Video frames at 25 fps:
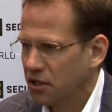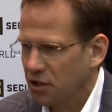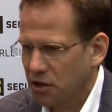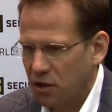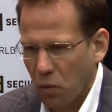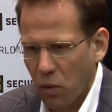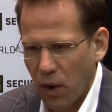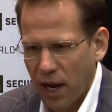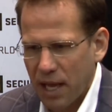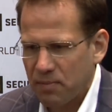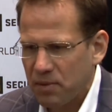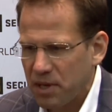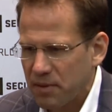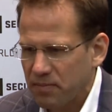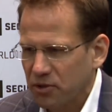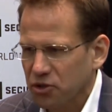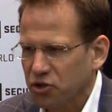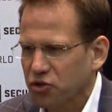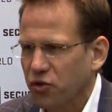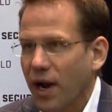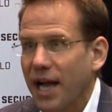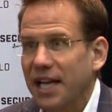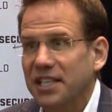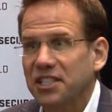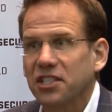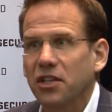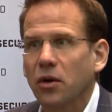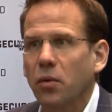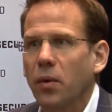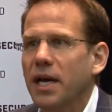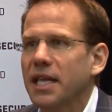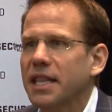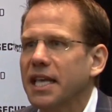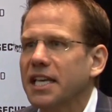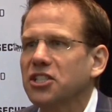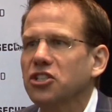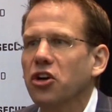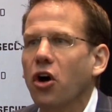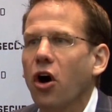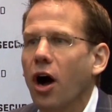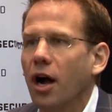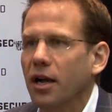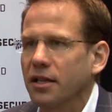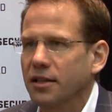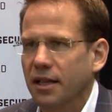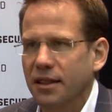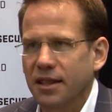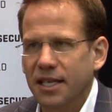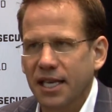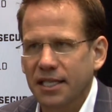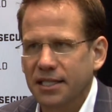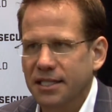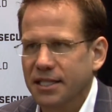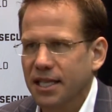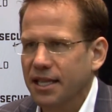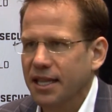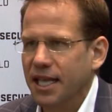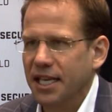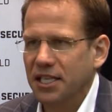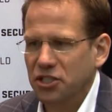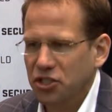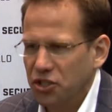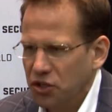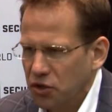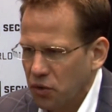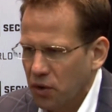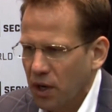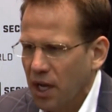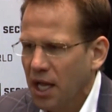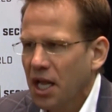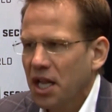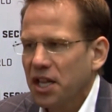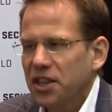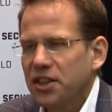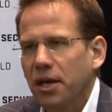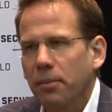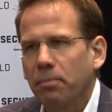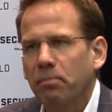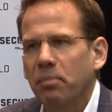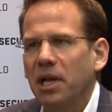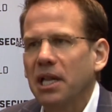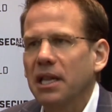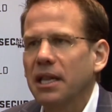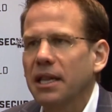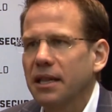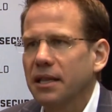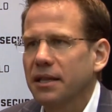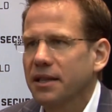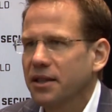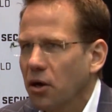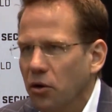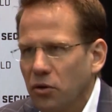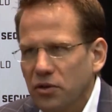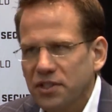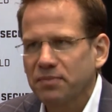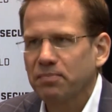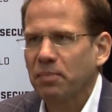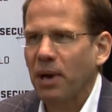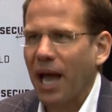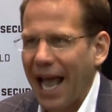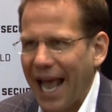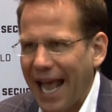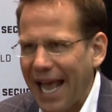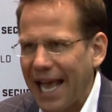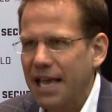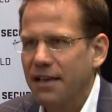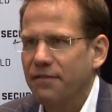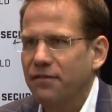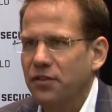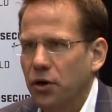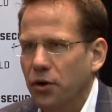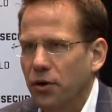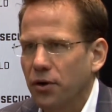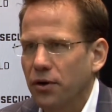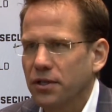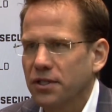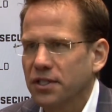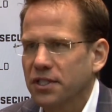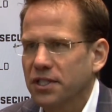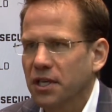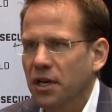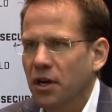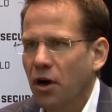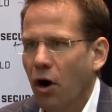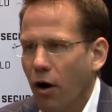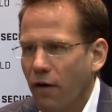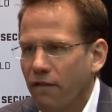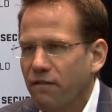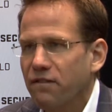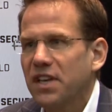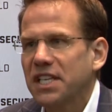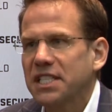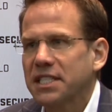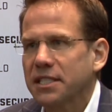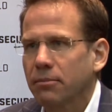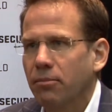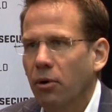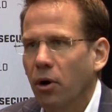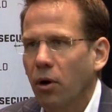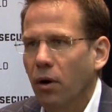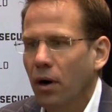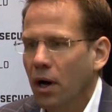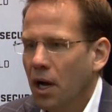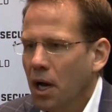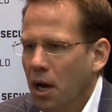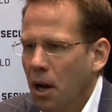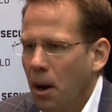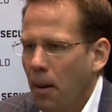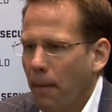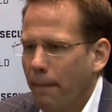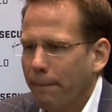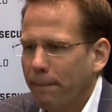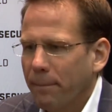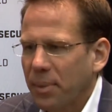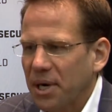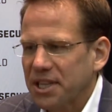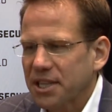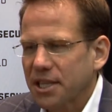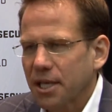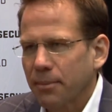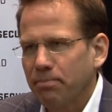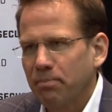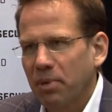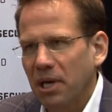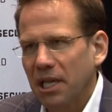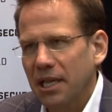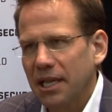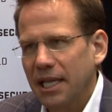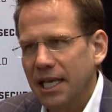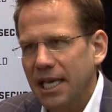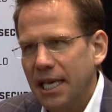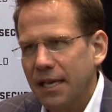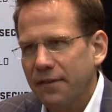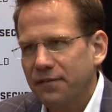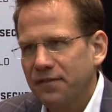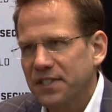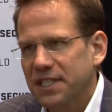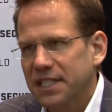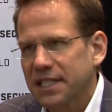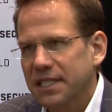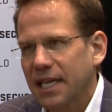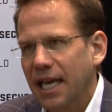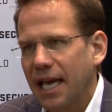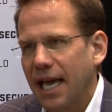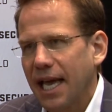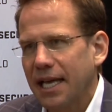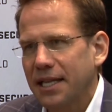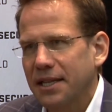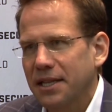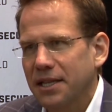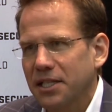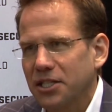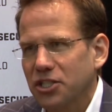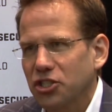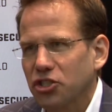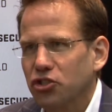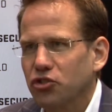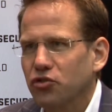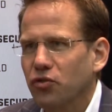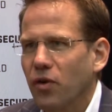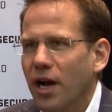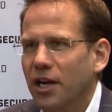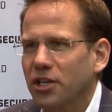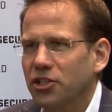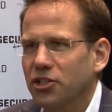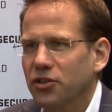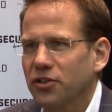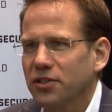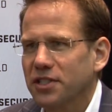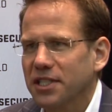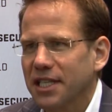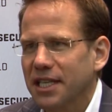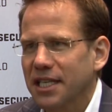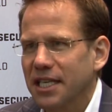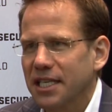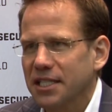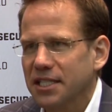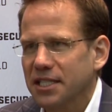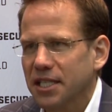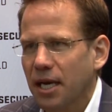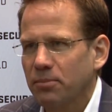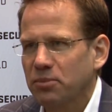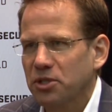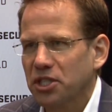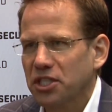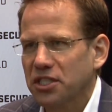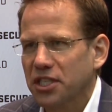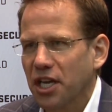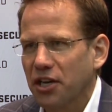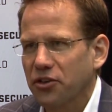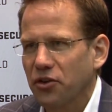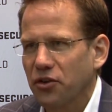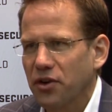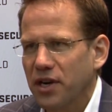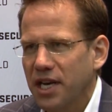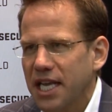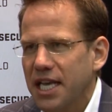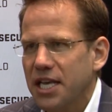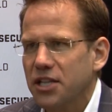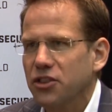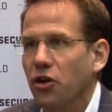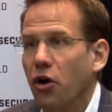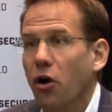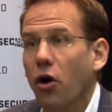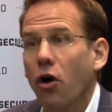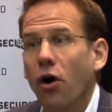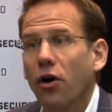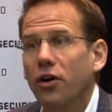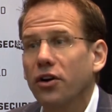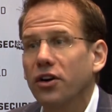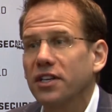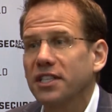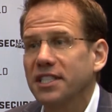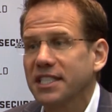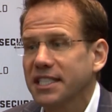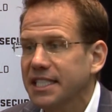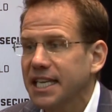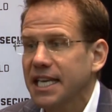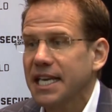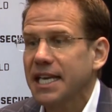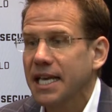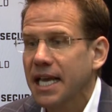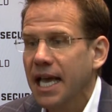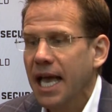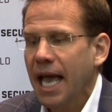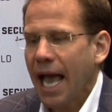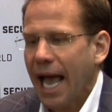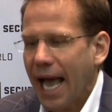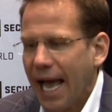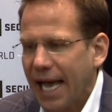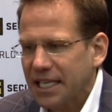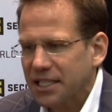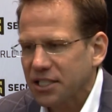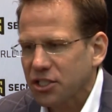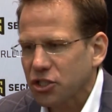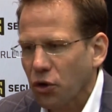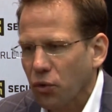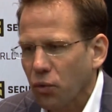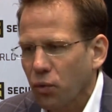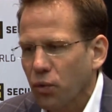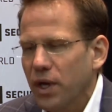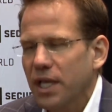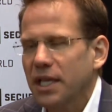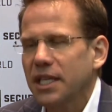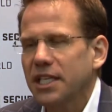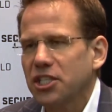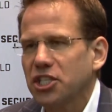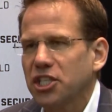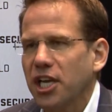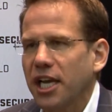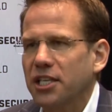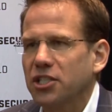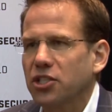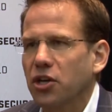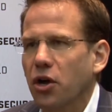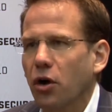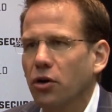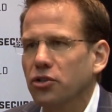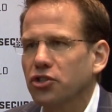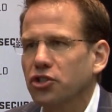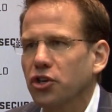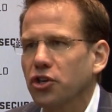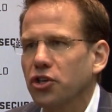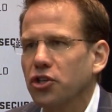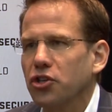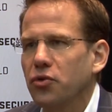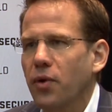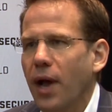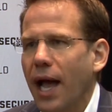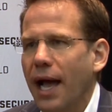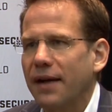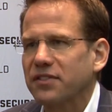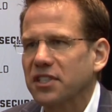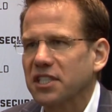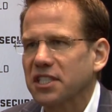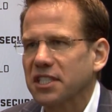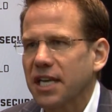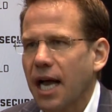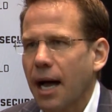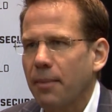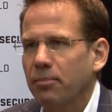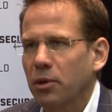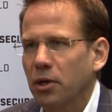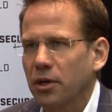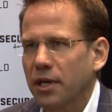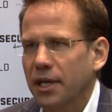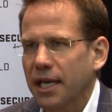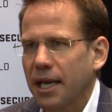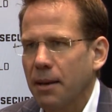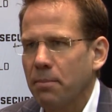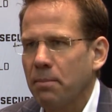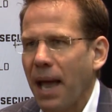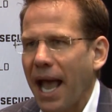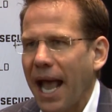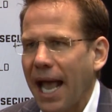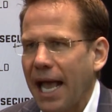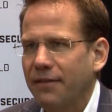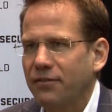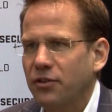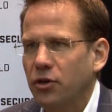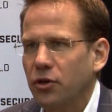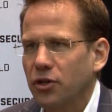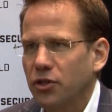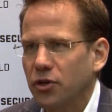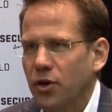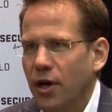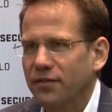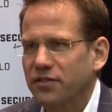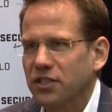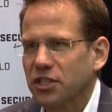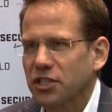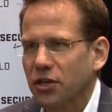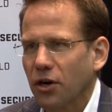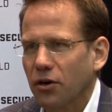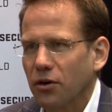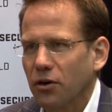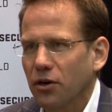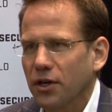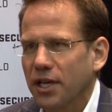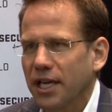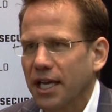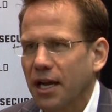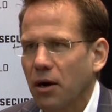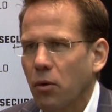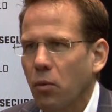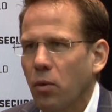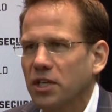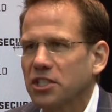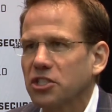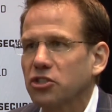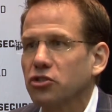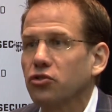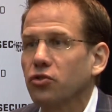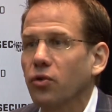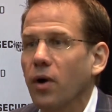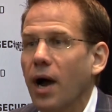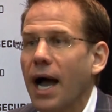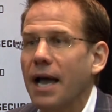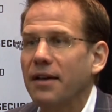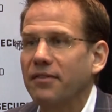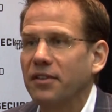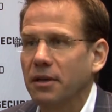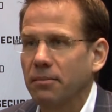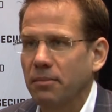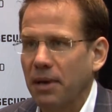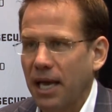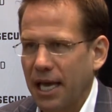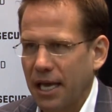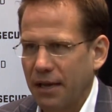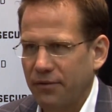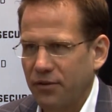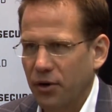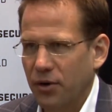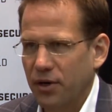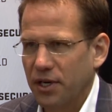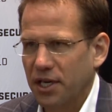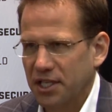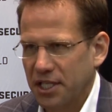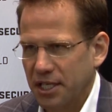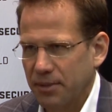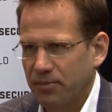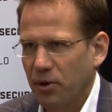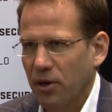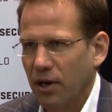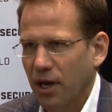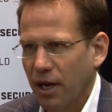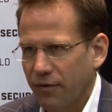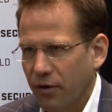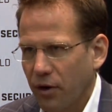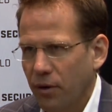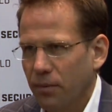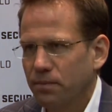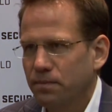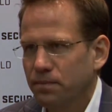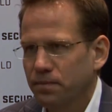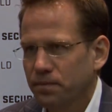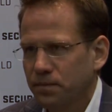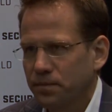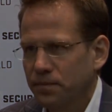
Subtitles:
you know, the way people dress, the way they talk, the things that they do, those behaviors are visible. But the beliefs and the structures and the assumptions underneath are harder to see. And to really change culture, you have to stop looking at behavior and you have to start looking at what's driving behavior at a deeper level.